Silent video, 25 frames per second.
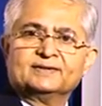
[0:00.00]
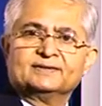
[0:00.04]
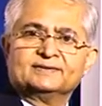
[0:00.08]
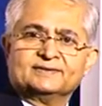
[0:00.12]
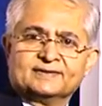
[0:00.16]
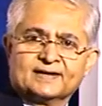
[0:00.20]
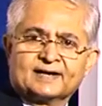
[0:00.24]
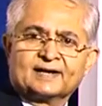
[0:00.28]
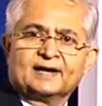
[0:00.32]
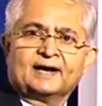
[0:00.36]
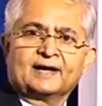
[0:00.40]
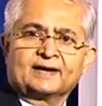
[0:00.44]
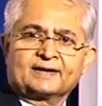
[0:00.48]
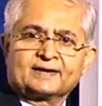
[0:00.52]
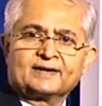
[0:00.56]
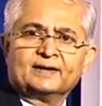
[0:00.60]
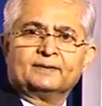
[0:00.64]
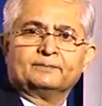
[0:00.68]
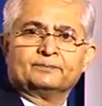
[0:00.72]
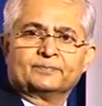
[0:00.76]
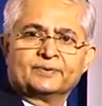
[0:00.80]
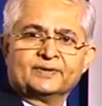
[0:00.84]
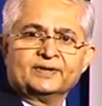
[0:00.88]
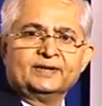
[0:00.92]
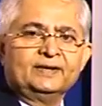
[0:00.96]
the car
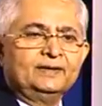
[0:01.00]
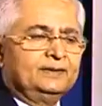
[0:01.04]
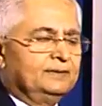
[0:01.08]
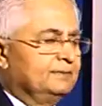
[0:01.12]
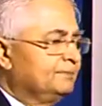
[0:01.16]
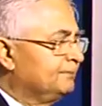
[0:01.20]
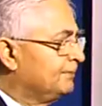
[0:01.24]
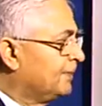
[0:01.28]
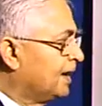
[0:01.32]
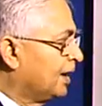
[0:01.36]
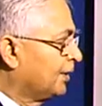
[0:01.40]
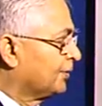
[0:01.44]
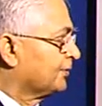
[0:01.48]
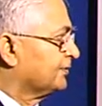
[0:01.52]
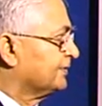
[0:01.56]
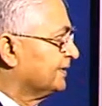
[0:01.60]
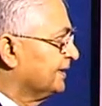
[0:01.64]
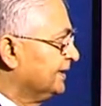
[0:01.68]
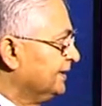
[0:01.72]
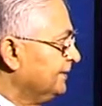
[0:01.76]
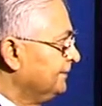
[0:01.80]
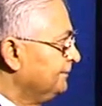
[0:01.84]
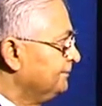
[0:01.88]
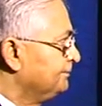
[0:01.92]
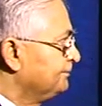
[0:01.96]
company
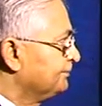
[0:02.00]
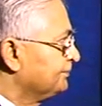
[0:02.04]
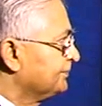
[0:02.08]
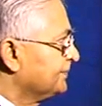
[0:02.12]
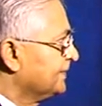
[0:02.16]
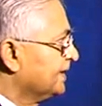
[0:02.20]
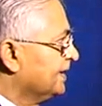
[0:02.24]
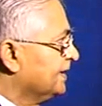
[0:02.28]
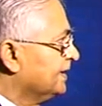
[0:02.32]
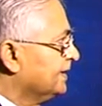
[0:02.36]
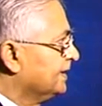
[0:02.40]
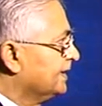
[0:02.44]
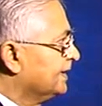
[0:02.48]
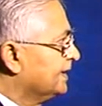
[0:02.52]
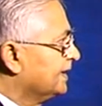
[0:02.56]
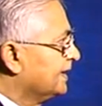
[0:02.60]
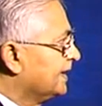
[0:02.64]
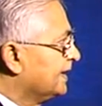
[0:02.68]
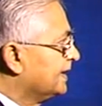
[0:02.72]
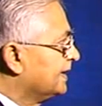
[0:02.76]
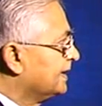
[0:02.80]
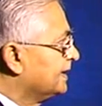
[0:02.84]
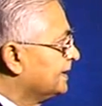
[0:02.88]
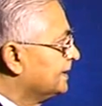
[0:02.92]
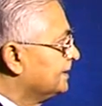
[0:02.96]
Maruti,
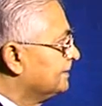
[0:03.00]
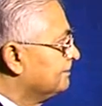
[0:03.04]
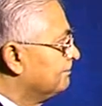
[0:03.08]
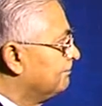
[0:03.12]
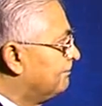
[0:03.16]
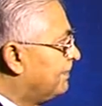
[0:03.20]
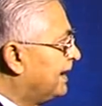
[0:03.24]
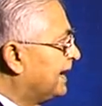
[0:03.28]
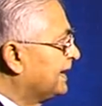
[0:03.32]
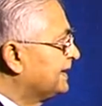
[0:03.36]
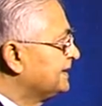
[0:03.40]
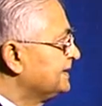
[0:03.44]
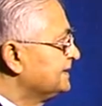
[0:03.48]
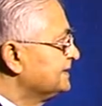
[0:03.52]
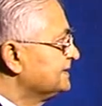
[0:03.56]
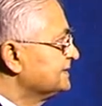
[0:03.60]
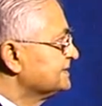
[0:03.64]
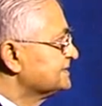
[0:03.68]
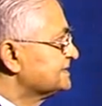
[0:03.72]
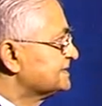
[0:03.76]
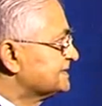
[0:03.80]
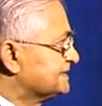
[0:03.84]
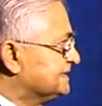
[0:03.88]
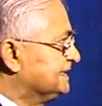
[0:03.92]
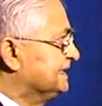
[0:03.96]
buying
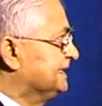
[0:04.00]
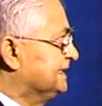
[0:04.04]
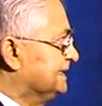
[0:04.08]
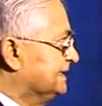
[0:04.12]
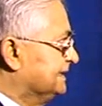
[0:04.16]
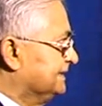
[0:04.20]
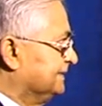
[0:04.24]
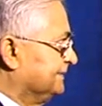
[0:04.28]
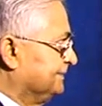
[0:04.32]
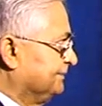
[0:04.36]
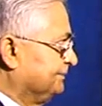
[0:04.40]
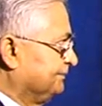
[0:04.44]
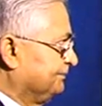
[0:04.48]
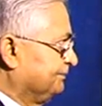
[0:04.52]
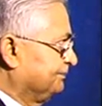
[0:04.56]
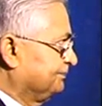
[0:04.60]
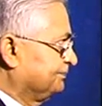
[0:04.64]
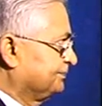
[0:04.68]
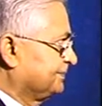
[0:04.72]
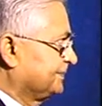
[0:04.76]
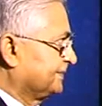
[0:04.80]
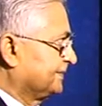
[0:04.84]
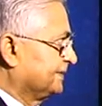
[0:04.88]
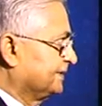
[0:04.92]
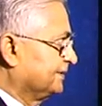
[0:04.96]
steel,
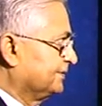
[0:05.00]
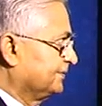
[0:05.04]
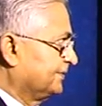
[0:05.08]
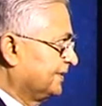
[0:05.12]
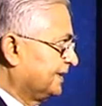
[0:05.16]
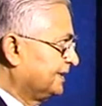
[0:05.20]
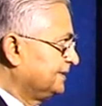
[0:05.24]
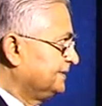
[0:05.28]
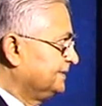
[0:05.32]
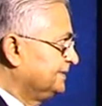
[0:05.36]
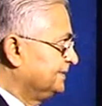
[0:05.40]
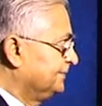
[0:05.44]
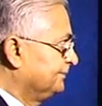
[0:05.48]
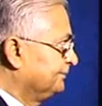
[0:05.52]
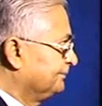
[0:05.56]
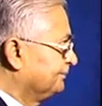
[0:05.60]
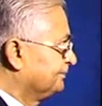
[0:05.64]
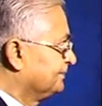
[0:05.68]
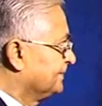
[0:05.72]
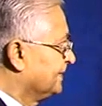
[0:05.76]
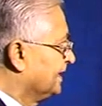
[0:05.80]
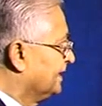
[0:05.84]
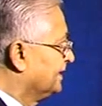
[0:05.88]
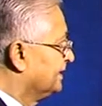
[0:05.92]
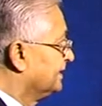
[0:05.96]
right?
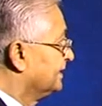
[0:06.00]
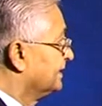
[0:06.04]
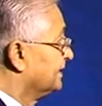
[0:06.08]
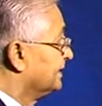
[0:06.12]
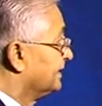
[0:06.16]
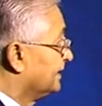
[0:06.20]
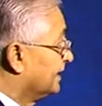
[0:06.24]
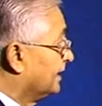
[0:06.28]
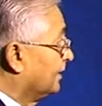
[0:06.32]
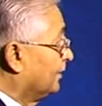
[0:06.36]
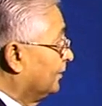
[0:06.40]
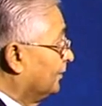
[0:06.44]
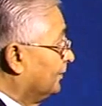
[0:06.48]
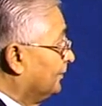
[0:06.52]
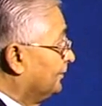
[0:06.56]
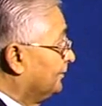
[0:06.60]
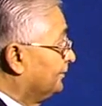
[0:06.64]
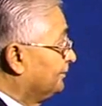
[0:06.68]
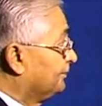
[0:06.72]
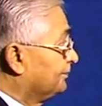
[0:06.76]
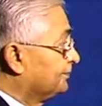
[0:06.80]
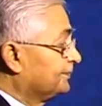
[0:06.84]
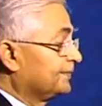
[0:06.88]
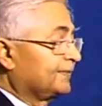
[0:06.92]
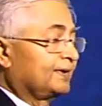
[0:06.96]
Now,
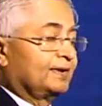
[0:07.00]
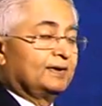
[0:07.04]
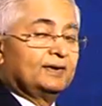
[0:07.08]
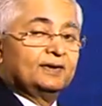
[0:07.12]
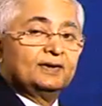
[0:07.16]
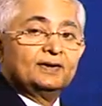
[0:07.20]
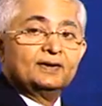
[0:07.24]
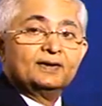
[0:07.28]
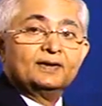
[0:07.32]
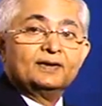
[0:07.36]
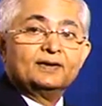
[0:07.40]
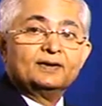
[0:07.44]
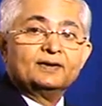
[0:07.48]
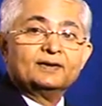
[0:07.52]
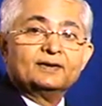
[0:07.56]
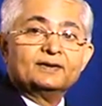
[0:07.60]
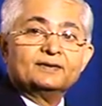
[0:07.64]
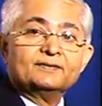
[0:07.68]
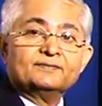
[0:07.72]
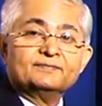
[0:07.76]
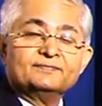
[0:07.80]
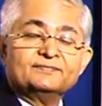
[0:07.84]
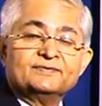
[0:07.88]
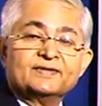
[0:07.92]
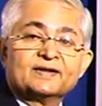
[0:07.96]

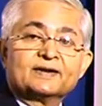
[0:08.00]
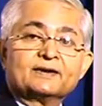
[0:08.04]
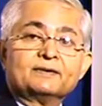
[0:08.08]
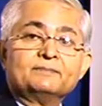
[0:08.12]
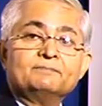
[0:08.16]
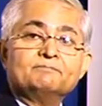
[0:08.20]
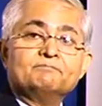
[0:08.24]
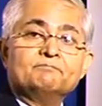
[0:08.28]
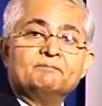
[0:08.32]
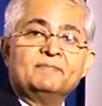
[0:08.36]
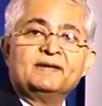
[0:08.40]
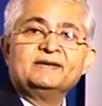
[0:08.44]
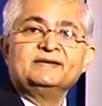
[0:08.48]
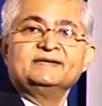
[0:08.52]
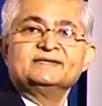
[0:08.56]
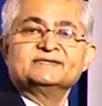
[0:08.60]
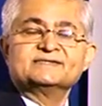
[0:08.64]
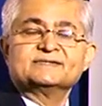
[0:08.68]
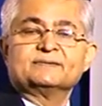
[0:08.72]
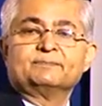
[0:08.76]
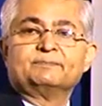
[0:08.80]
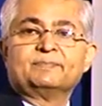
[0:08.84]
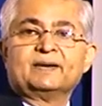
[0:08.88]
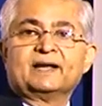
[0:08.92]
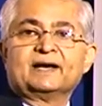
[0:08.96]
there are many
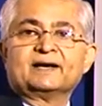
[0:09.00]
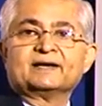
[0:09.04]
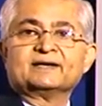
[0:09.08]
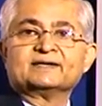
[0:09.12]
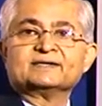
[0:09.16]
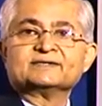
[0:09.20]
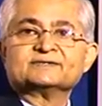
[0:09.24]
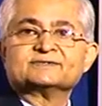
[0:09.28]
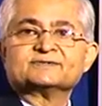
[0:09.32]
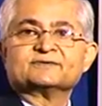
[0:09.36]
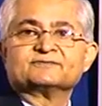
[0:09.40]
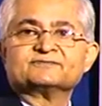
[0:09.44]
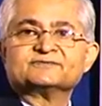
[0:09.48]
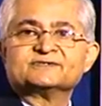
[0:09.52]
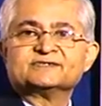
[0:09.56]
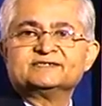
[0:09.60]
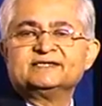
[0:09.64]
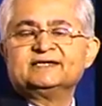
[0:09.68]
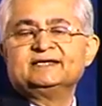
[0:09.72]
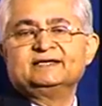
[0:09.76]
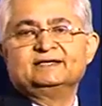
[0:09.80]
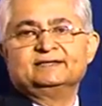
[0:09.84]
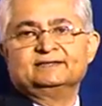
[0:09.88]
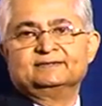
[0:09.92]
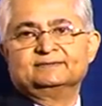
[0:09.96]
suppliers of
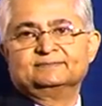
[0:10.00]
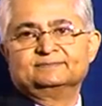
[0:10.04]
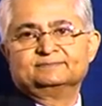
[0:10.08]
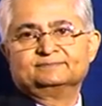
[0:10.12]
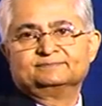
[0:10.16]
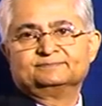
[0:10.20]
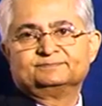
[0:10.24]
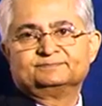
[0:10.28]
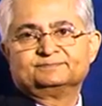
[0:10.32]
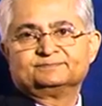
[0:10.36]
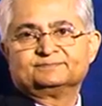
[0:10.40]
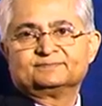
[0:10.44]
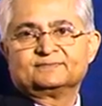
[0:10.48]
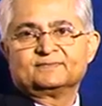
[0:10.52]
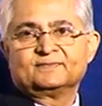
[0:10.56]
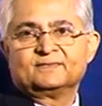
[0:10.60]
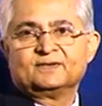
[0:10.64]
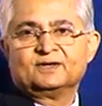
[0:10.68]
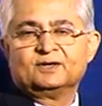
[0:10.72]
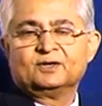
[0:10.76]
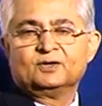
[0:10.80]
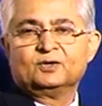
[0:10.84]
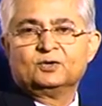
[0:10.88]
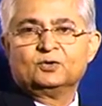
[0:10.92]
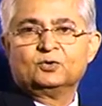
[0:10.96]
steel
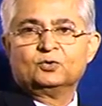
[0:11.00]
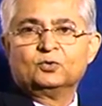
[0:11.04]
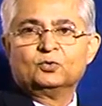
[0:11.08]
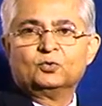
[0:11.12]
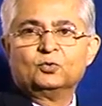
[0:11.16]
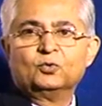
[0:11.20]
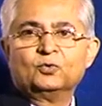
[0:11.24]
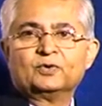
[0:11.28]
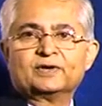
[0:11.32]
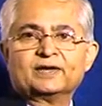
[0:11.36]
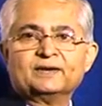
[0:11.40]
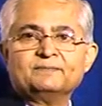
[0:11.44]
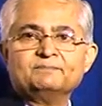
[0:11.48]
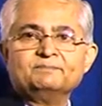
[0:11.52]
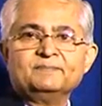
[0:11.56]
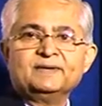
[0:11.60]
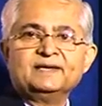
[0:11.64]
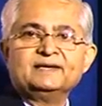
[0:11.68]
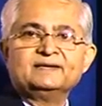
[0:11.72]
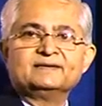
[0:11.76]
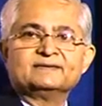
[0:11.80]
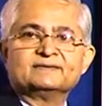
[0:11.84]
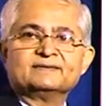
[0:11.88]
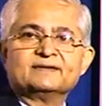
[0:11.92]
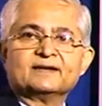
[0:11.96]
who can
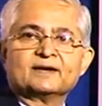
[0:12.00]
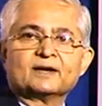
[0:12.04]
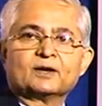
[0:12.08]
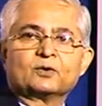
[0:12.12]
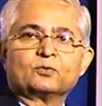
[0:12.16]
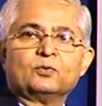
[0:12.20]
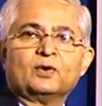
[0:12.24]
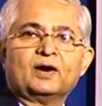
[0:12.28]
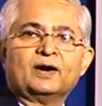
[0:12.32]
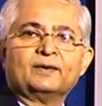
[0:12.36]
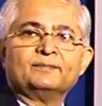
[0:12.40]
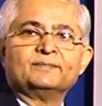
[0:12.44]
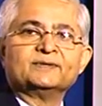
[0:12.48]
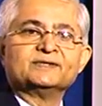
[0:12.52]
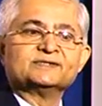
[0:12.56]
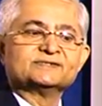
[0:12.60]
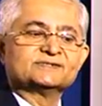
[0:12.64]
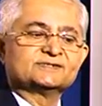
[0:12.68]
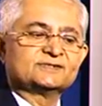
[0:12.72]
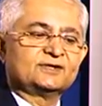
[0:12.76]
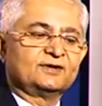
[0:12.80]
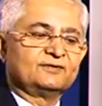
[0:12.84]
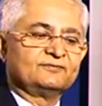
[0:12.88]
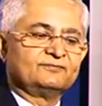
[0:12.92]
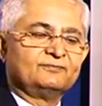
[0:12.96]
meet the
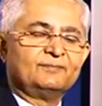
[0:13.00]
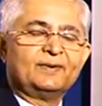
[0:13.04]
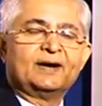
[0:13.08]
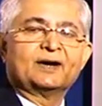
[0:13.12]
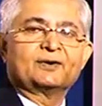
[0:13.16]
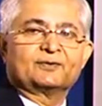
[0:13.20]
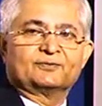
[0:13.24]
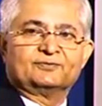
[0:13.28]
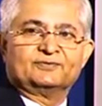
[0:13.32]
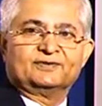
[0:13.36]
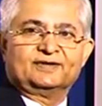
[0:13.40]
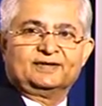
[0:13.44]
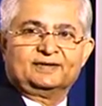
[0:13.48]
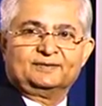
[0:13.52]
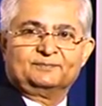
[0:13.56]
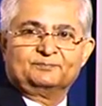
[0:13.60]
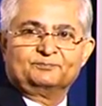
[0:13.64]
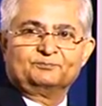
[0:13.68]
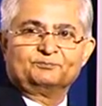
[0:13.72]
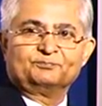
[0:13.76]
requirements of Maruti.